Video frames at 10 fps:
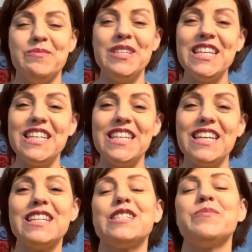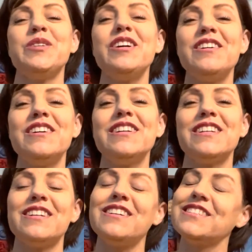knitting and some yarn
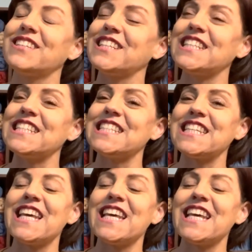and all the goodness.